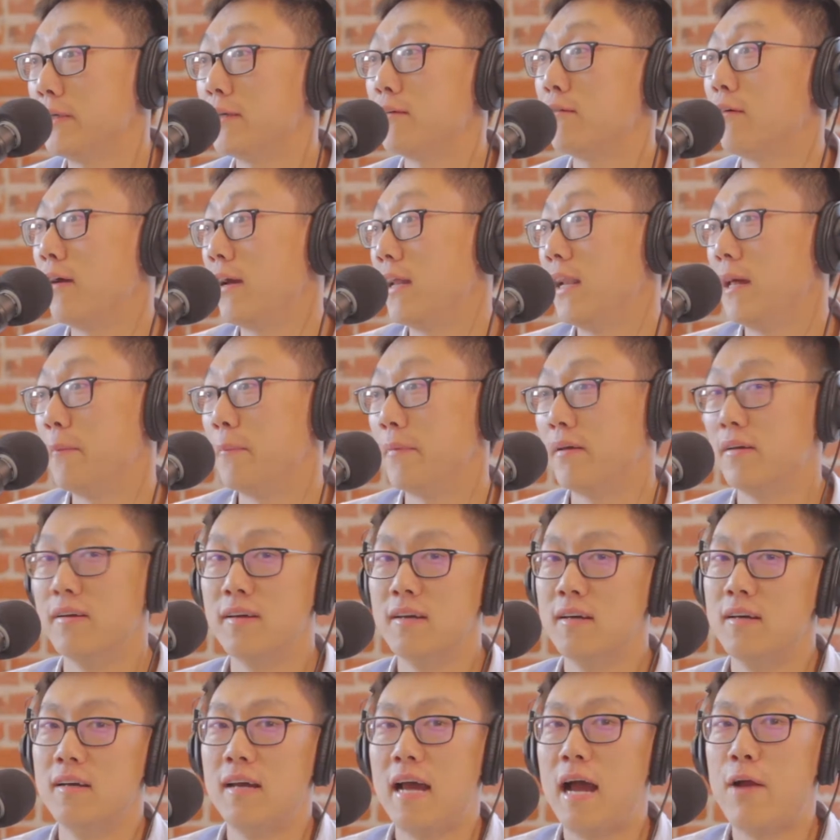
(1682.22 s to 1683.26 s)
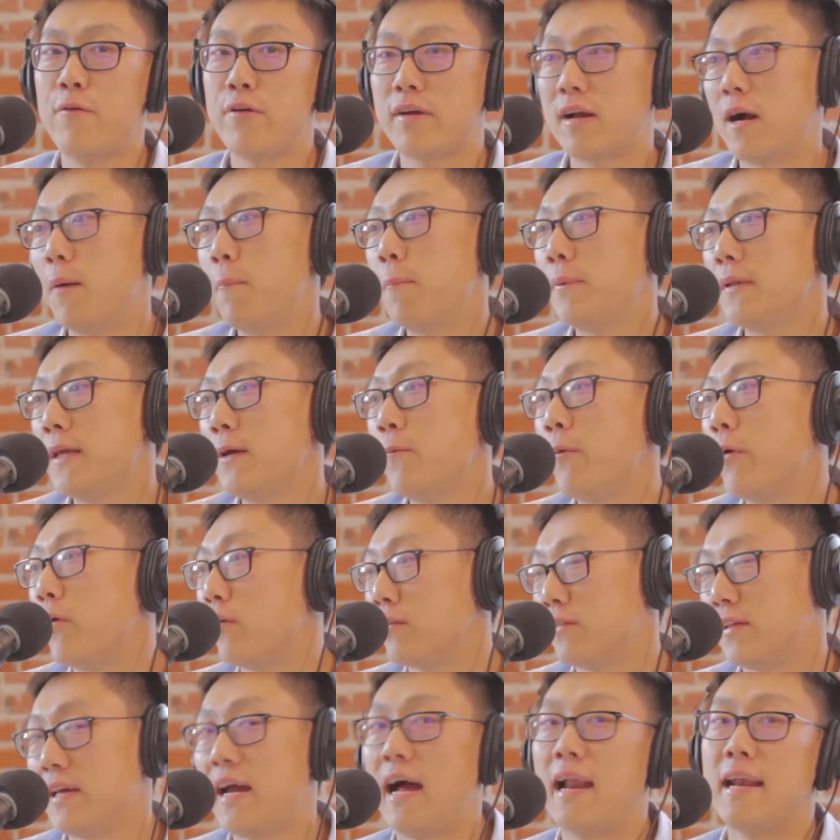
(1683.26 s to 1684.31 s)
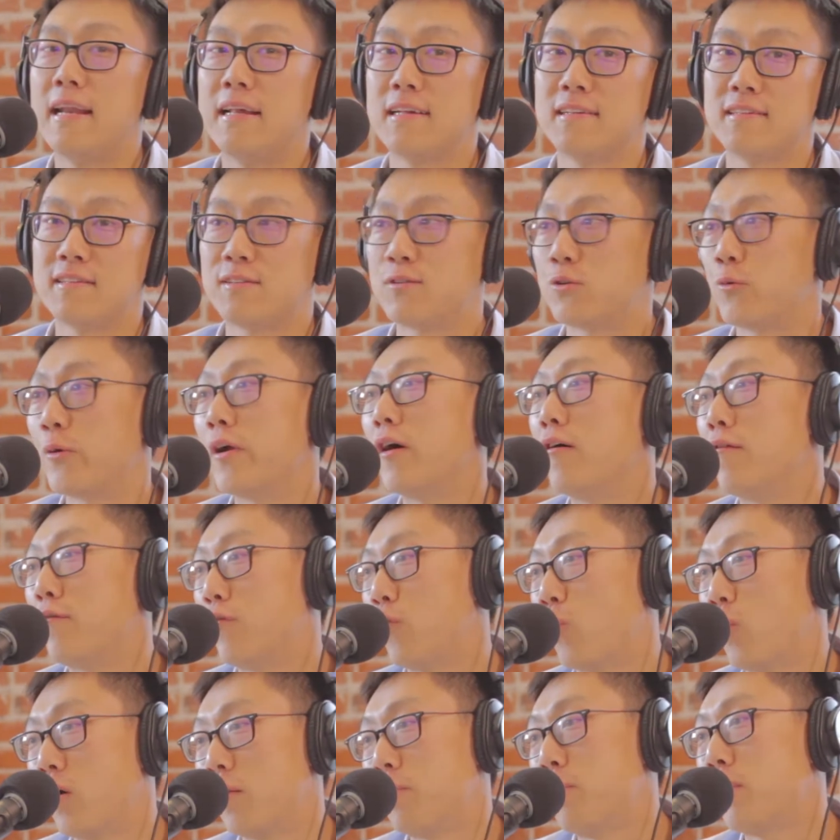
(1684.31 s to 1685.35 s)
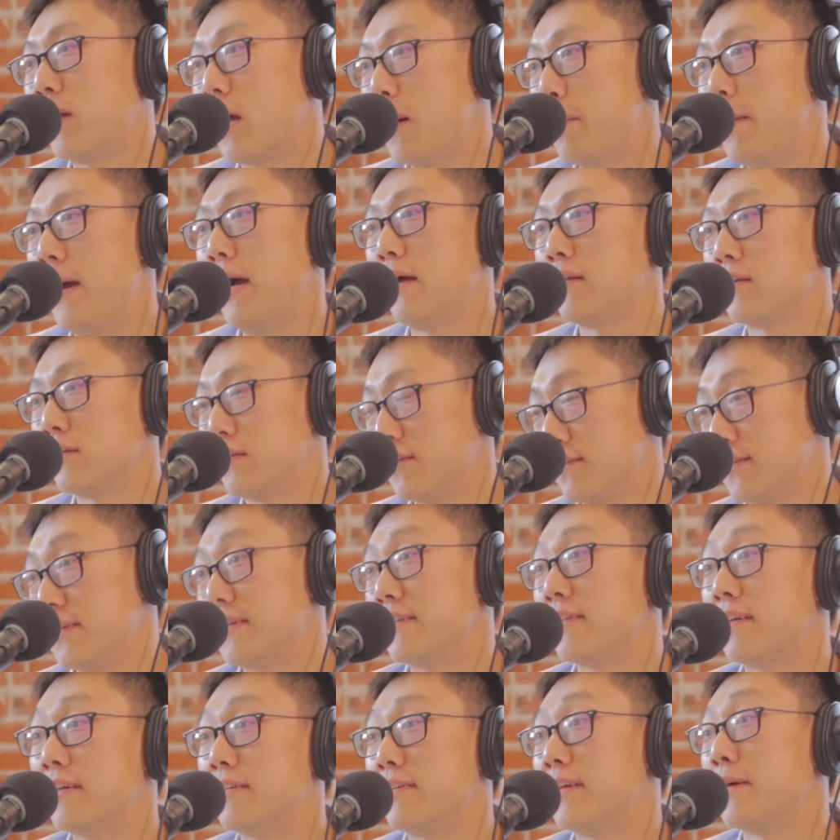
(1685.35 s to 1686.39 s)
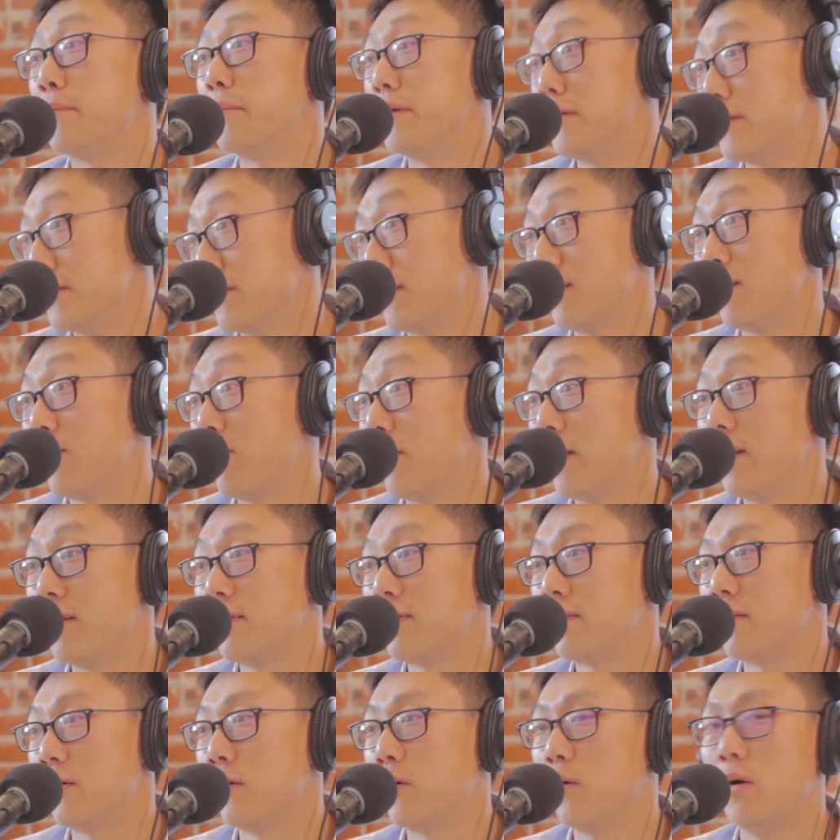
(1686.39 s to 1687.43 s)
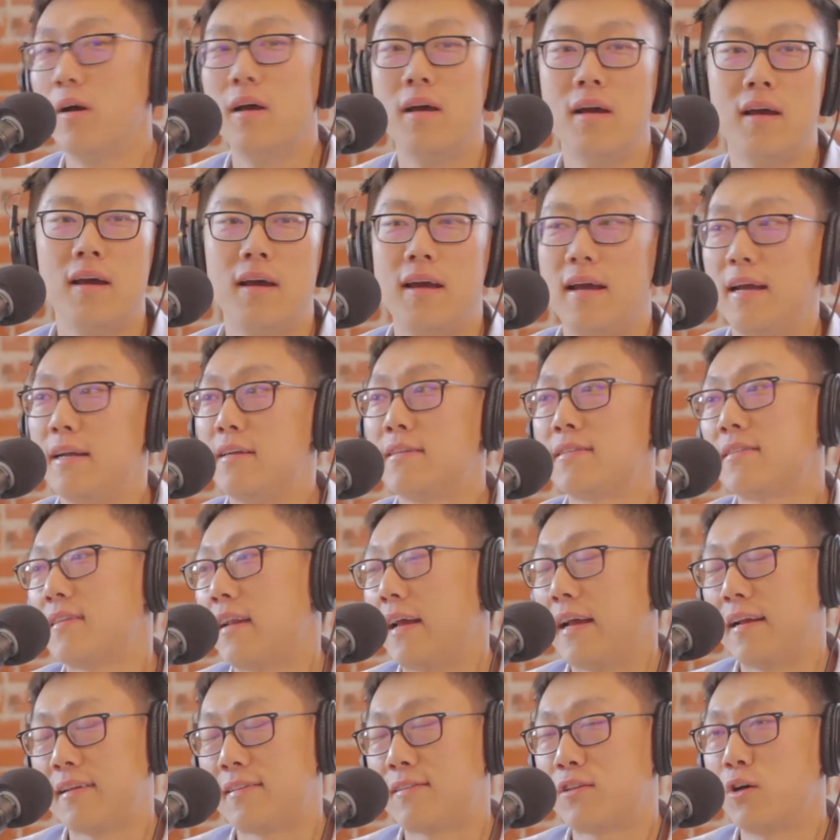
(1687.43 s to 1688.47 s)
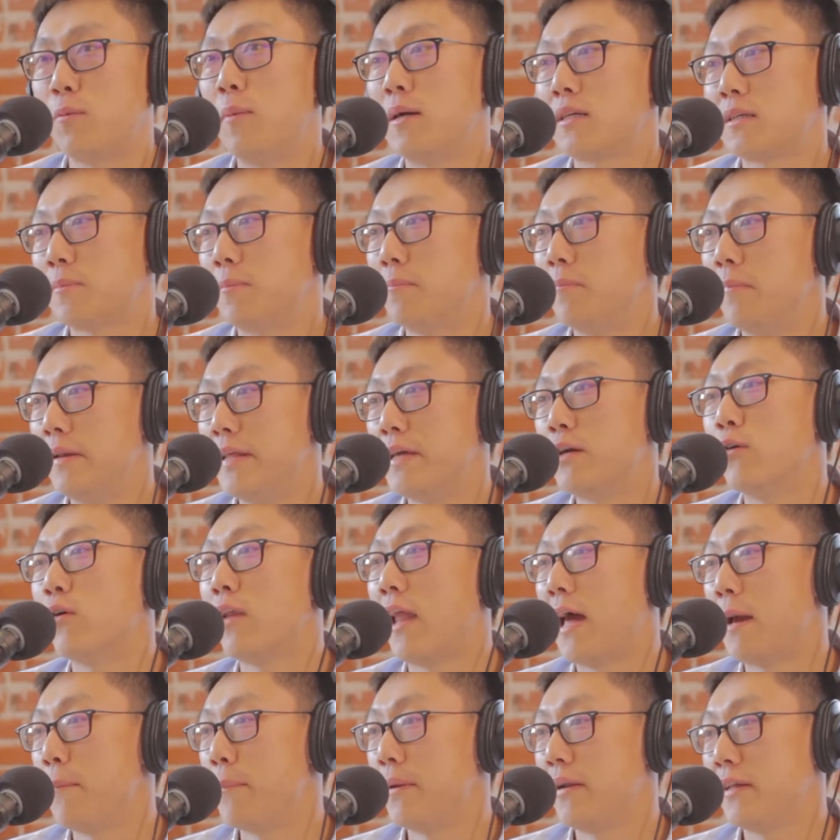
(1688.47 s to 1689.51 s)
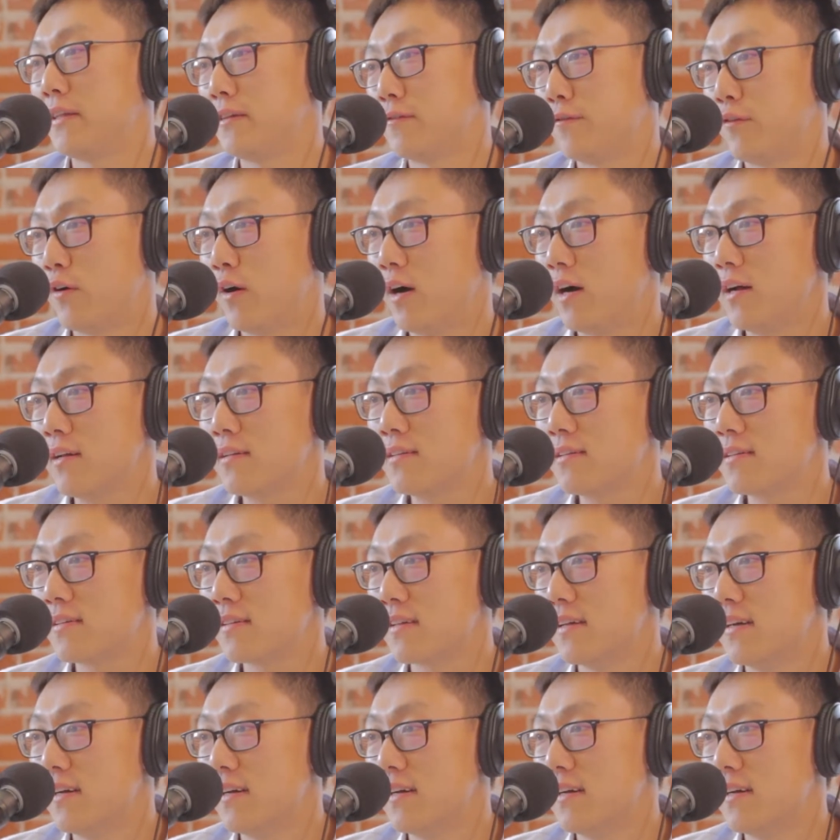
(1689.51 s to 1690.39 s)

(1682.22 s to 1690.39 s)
right? Every company, we will see at least 3 or 4 competitors in the same year, right? So it's just it's so much legal liability for us.